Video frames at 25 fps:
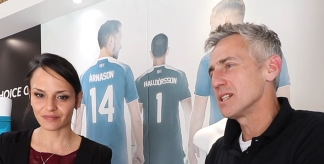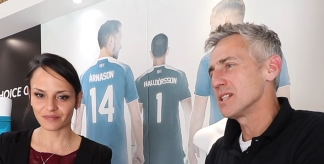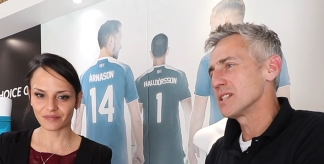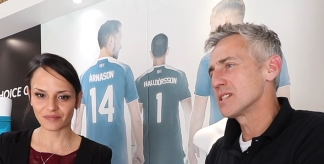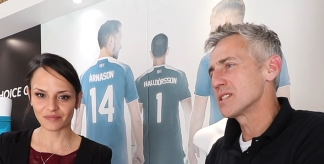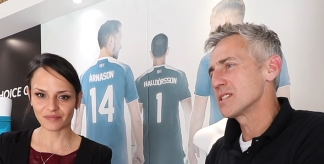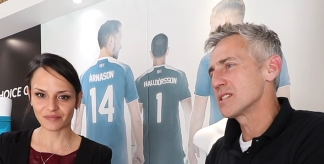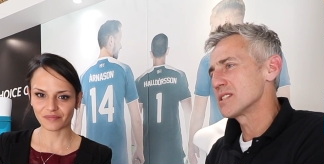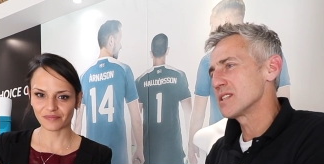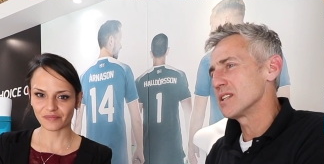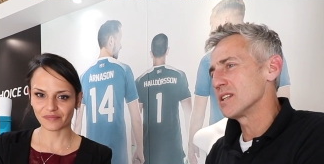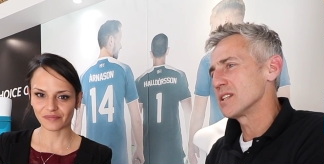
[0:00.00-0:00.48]

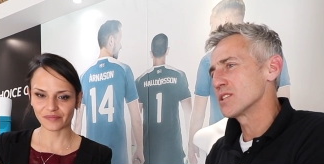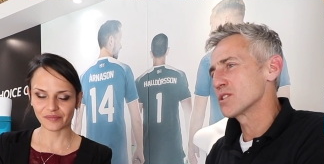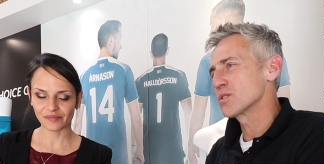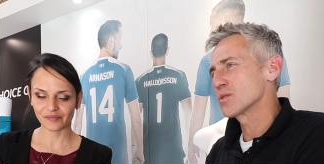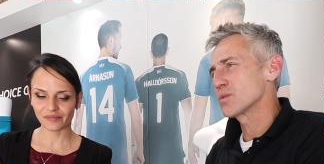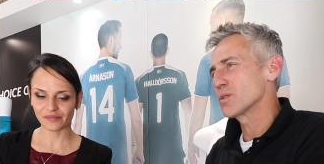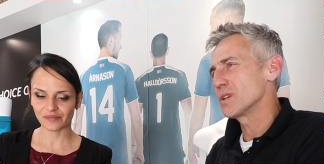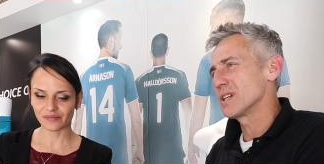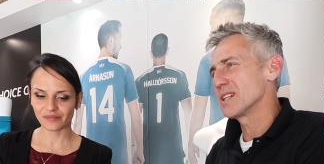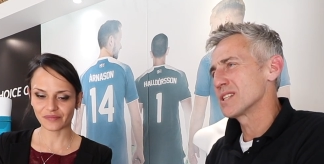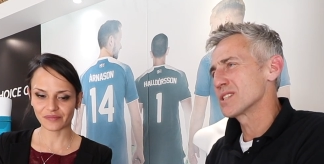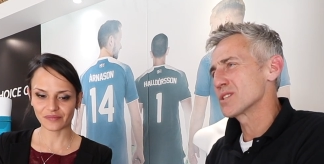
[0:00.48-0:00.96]
Speaker 1: it's
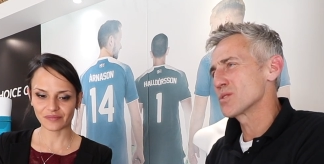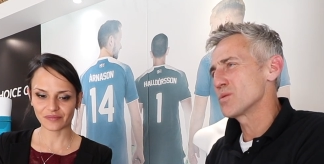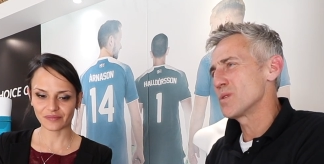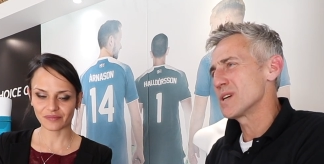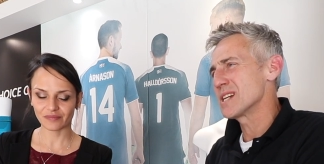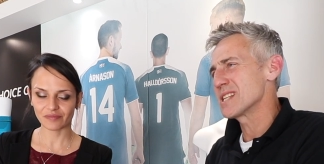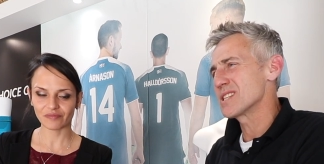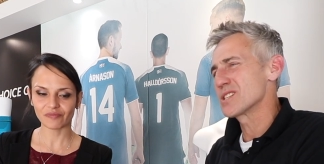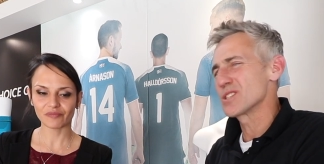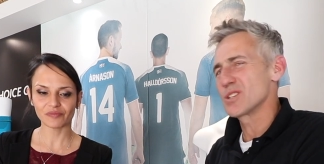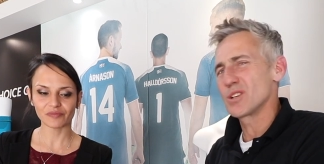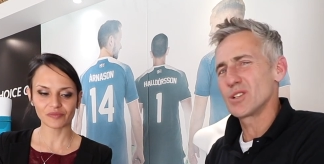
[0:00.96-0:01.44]
it's it's
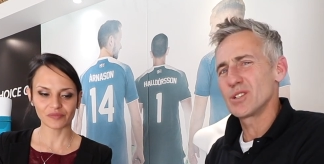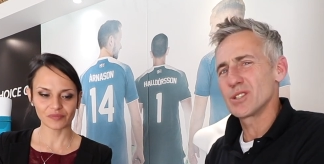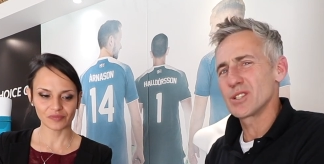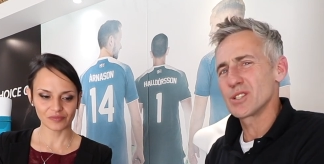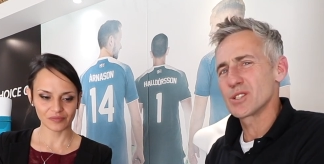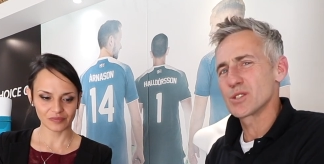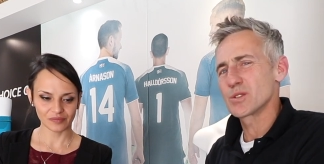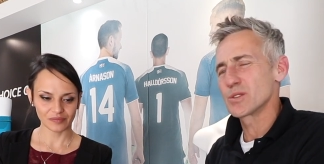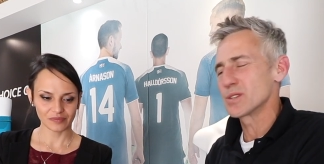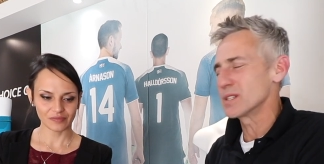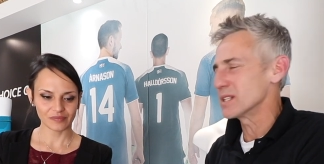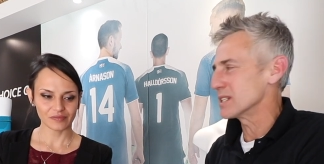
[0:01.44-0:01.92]
quite soul
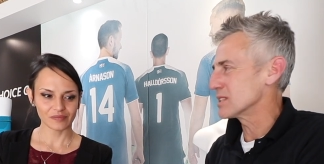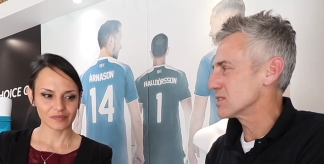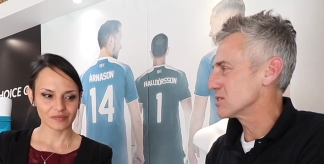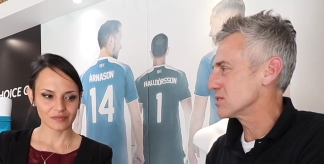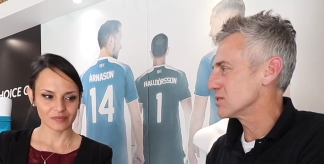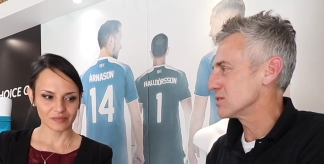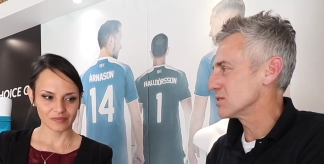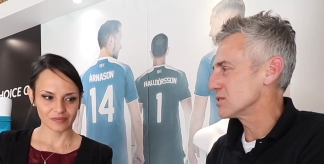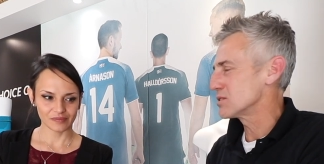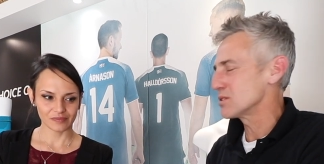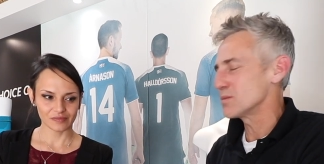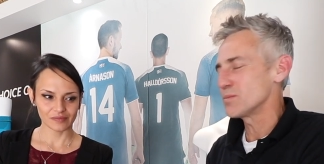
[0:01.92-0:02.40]
destroying
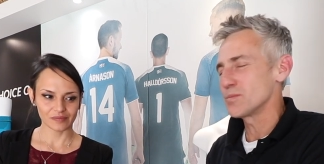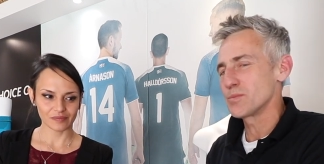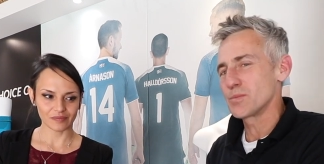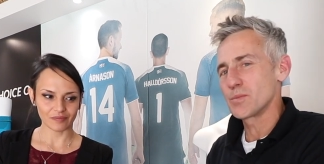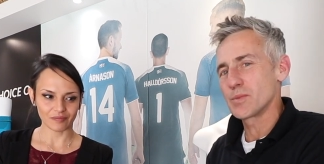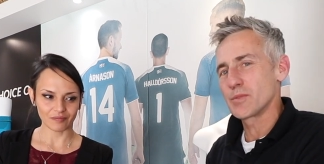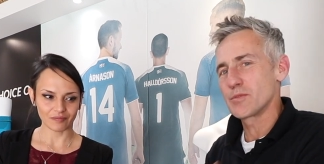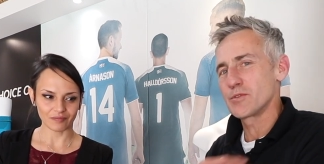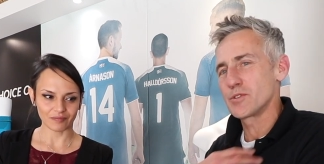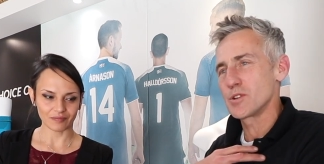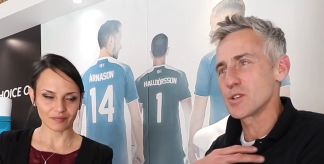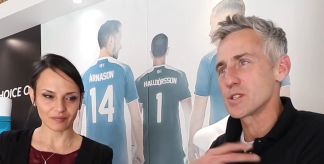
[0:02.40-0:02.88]
to to
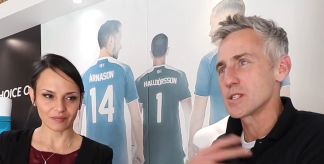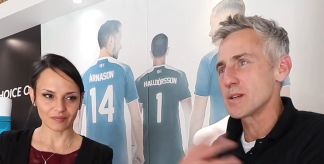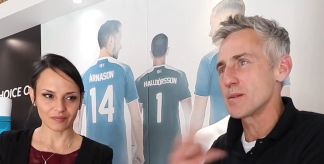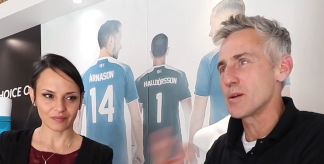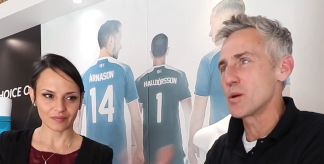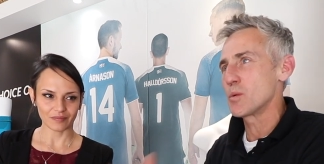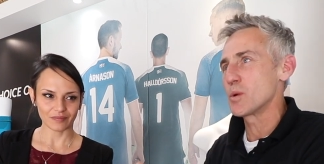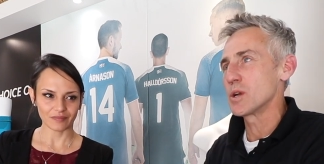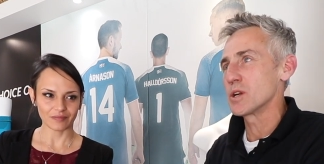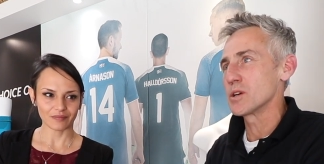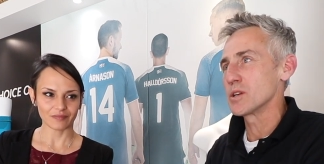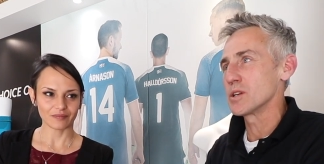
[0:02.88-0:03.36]
first
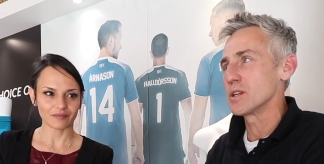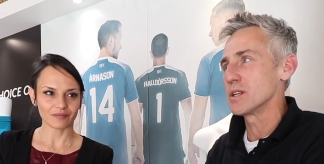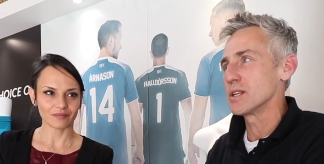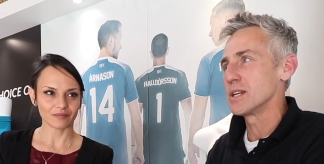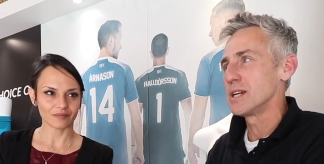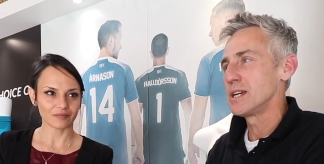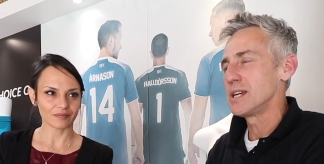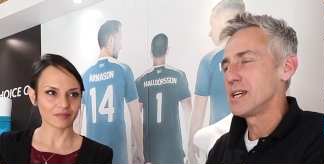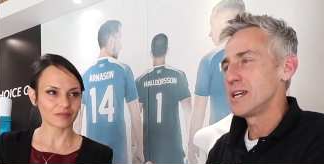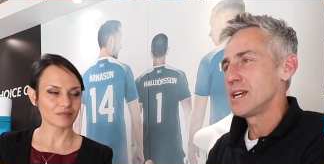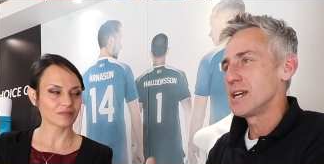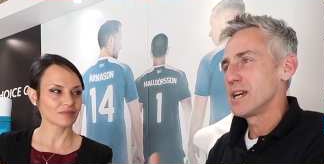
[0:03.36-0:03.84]
time i went on
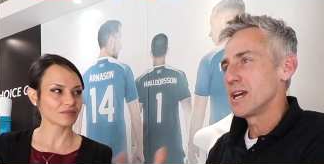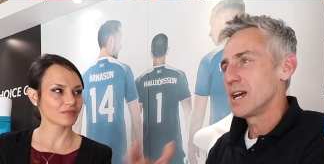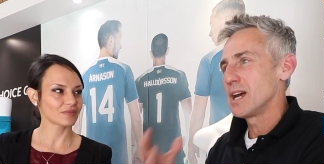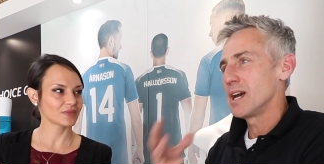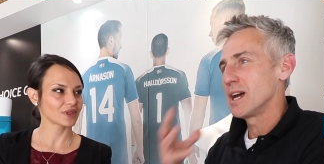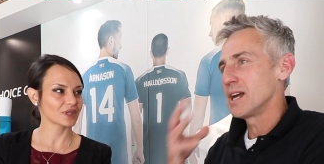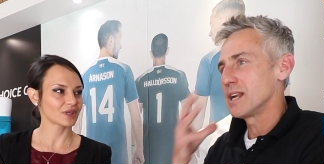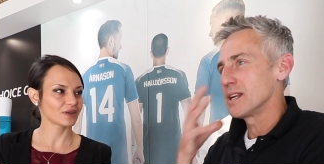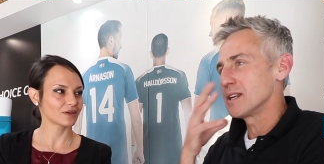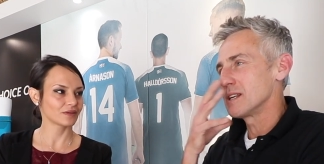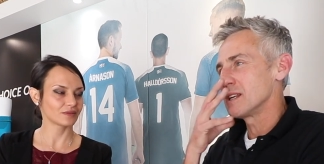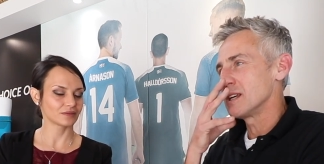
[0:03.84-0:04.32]

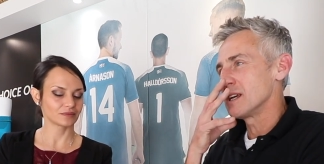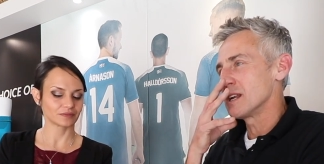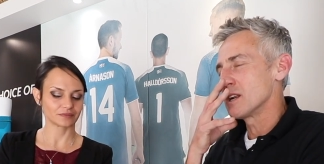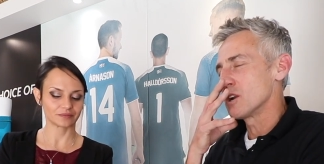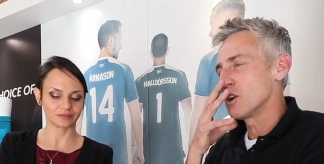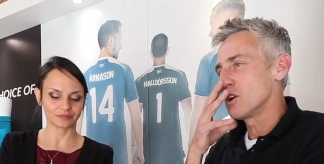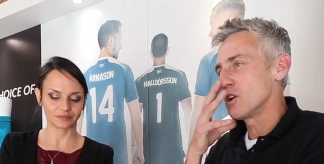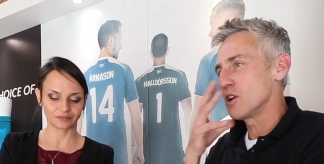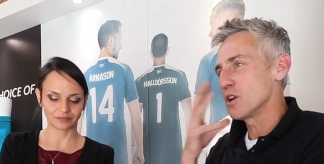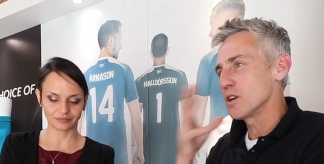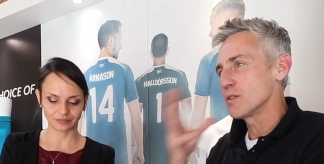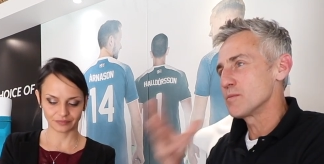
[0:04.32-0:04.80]
and
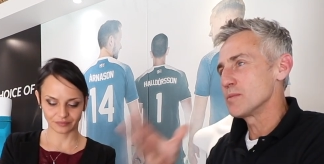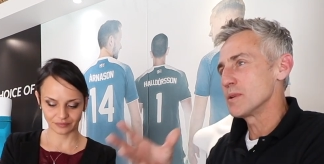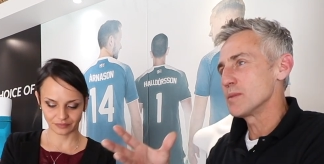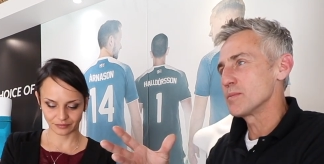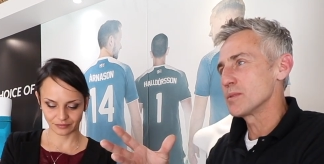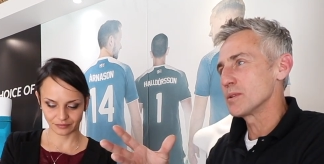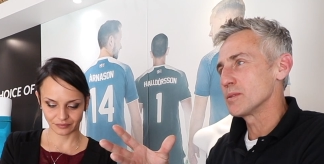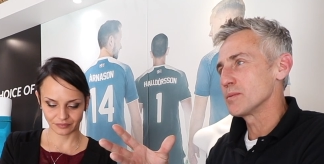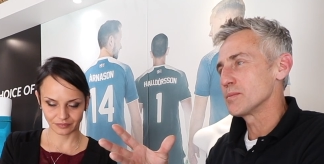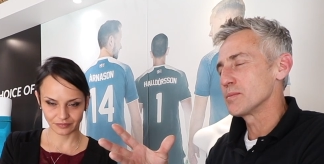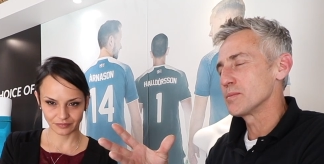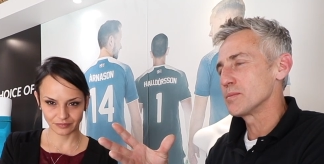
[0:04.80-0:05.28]
and a lot of
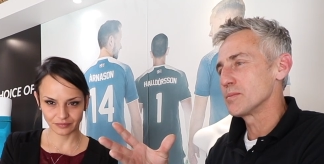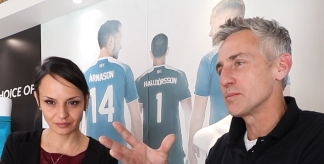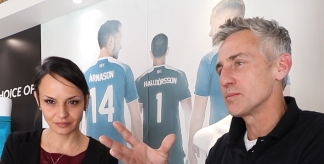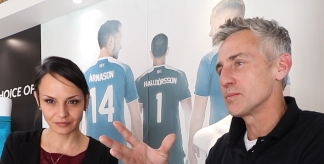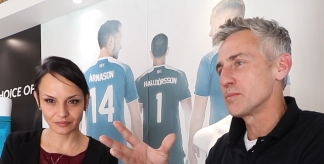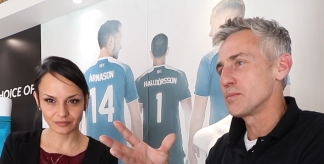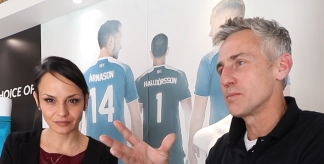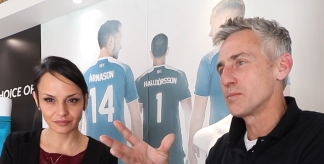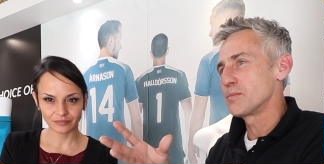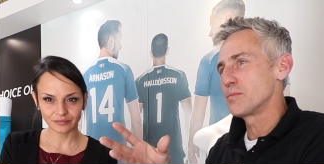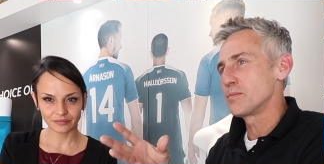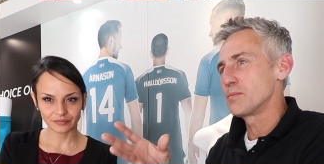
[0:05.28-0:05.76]
people
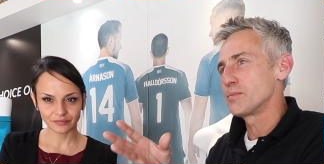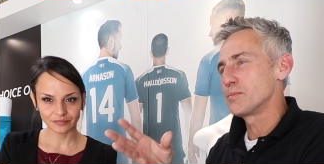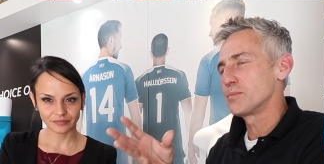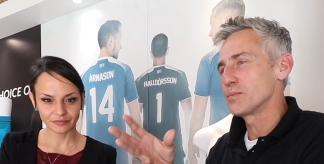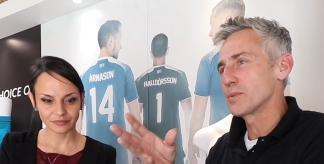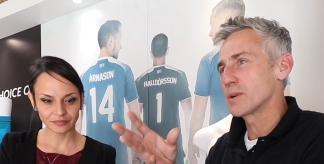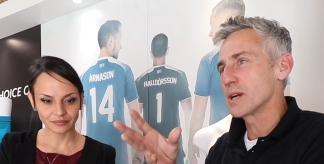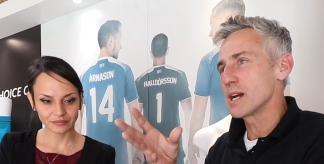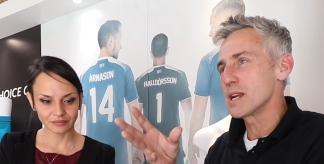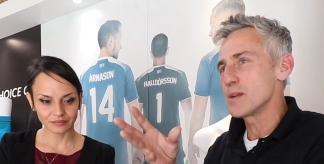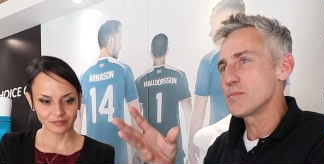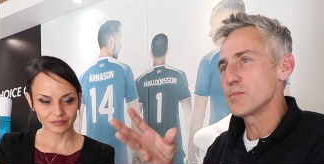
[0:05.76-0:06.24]

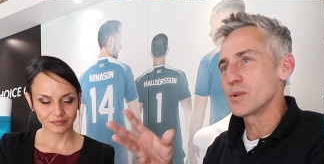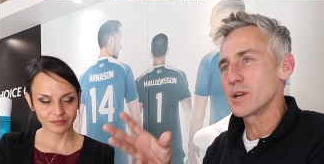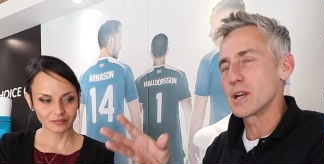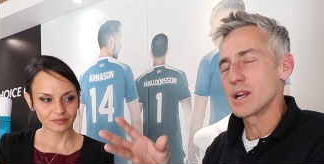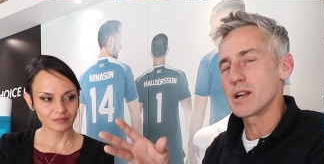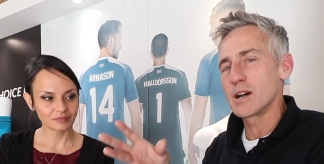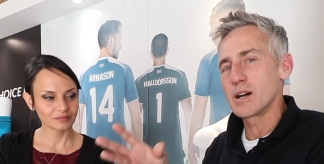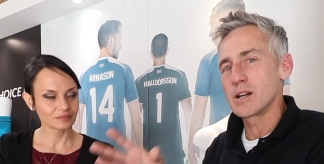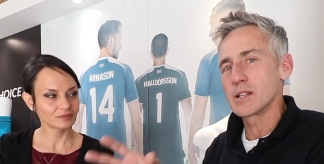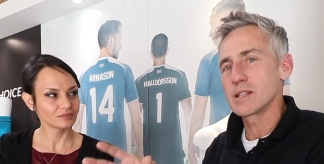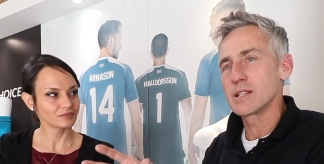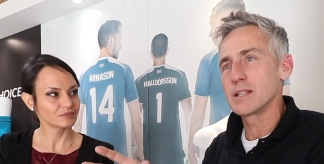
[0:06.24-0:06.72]
kind of put
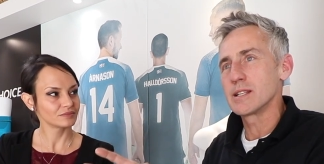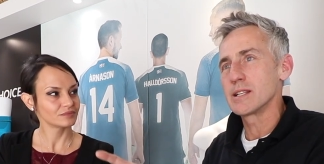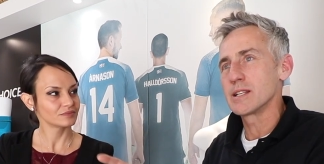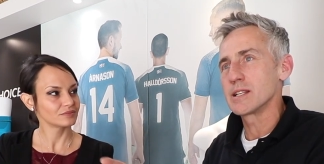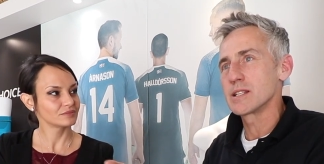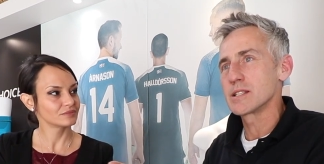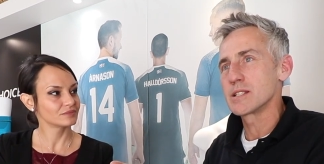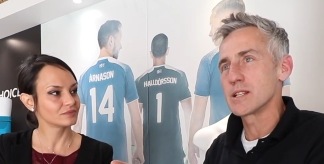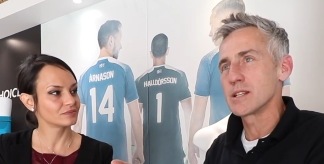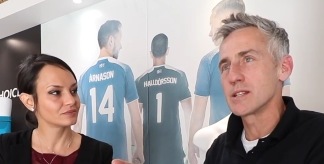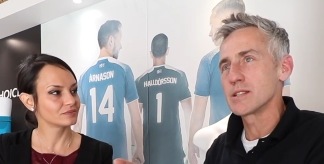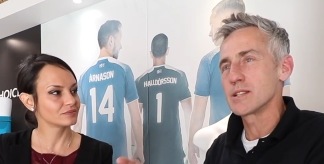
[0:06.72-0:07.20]
it out there
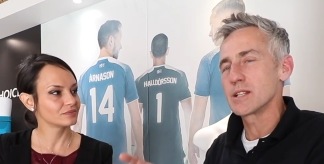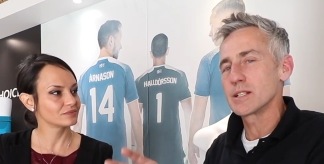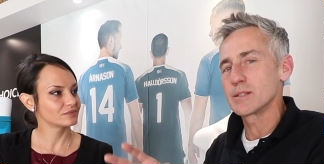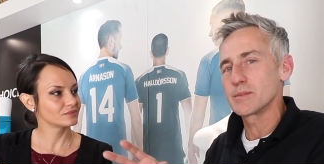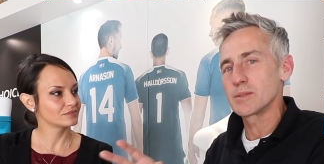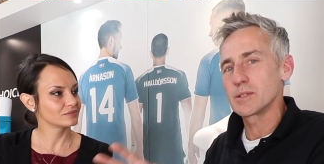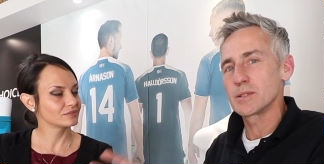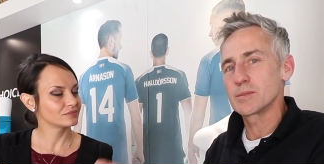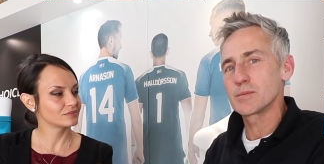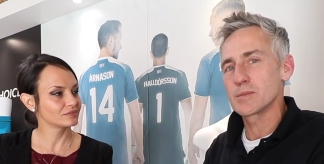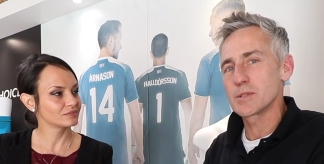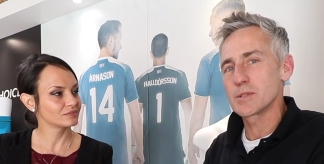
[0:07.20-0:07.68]
that it's a terrible